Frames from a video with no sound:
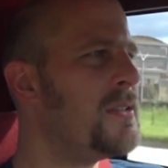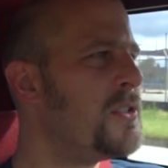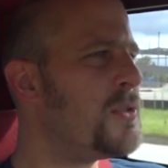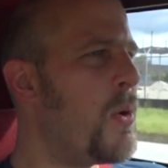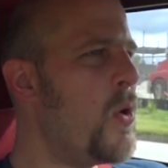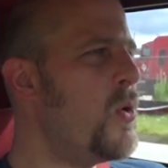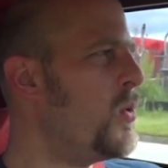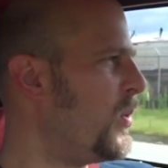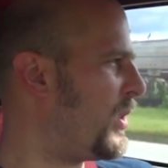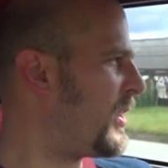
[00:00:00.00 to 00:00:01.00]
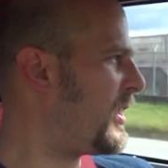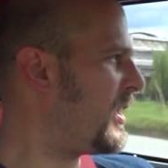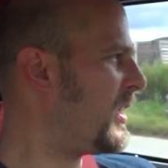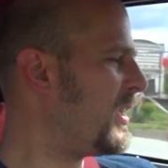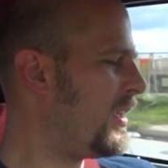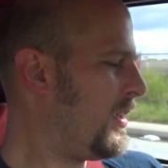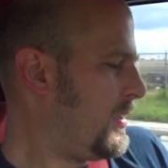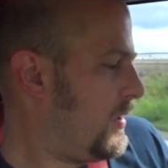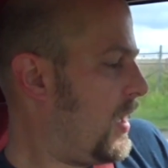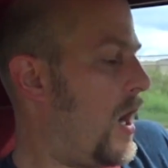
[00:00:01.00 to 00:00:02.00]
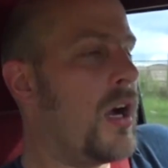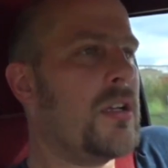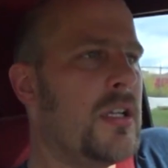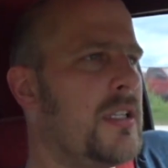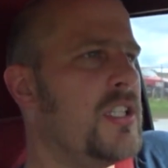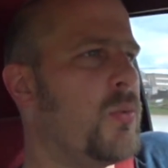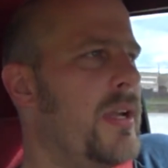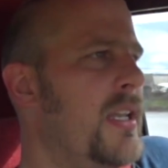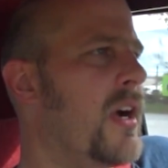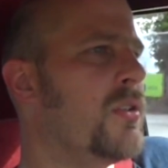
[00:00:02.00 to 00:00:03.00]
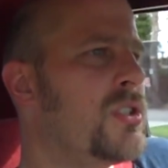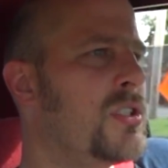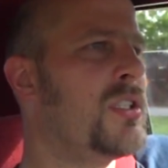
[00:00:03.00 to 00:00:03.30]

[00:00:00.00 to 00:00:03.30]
Smooth. Oh, these windows.